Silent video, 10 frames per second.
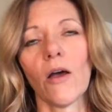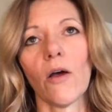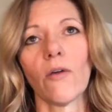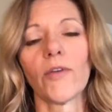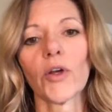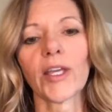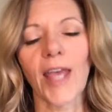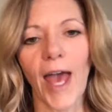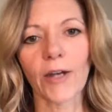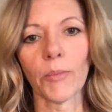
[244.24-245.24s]
a very
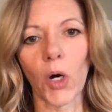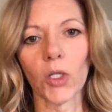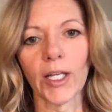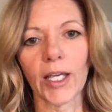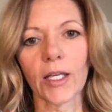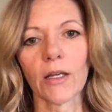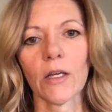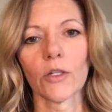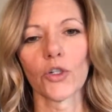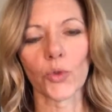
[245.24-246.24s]
catabolic,
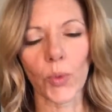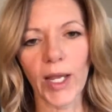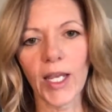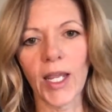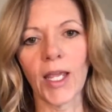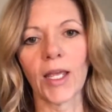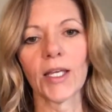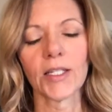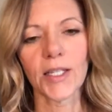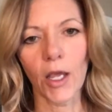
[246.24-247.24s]
draining,
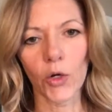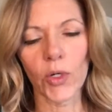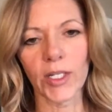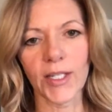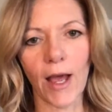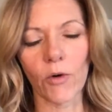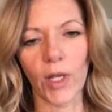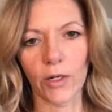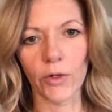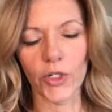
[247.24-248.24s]
tearing down
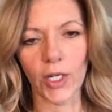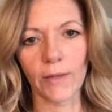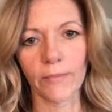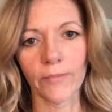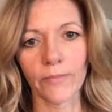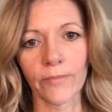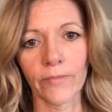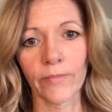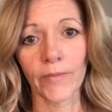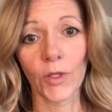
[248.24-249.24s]
energy.
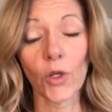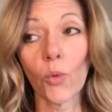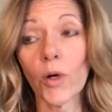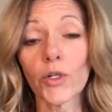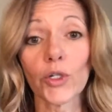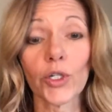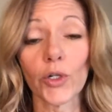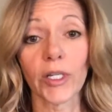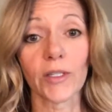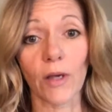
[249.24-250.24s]
No wonder
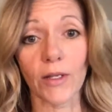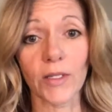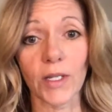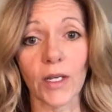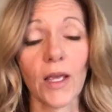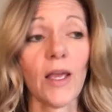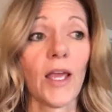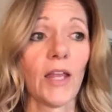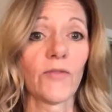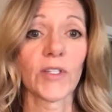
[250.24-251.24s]
you're exhausted
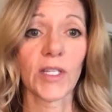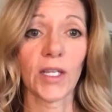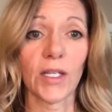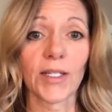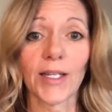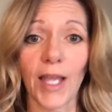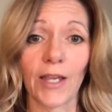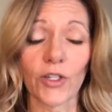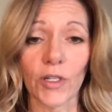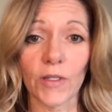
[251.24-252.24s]
and fatigued and
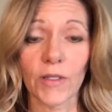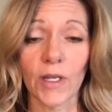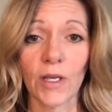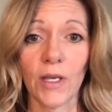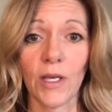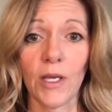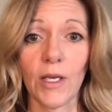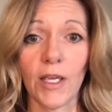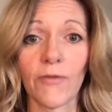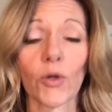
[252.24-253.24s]
anxious
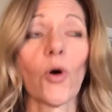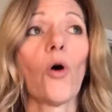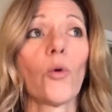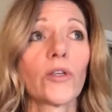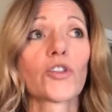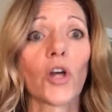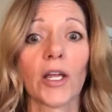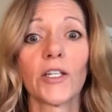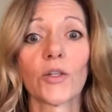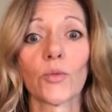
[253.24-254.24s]
if you're always
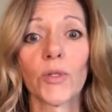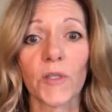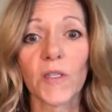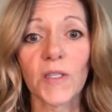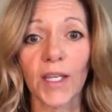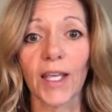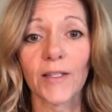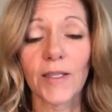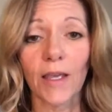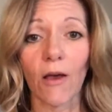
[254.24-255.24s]
trying to resist
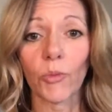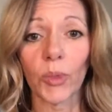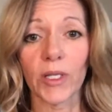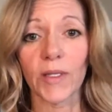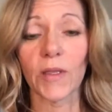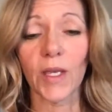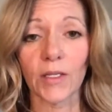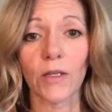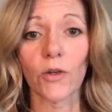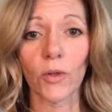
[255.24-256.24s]
against the unpleasant things
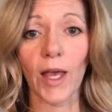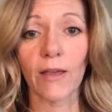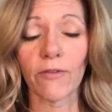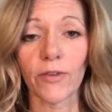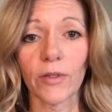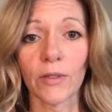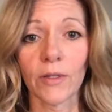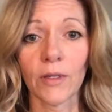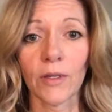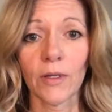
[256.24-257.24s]
in your life.
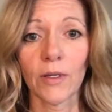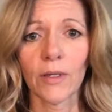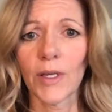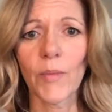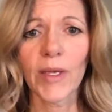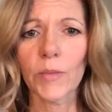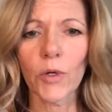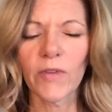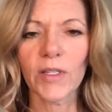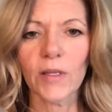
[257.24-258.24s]
That makes
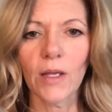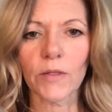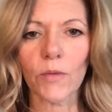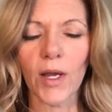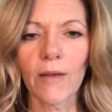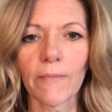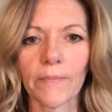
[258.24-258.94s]
perfect sense, right?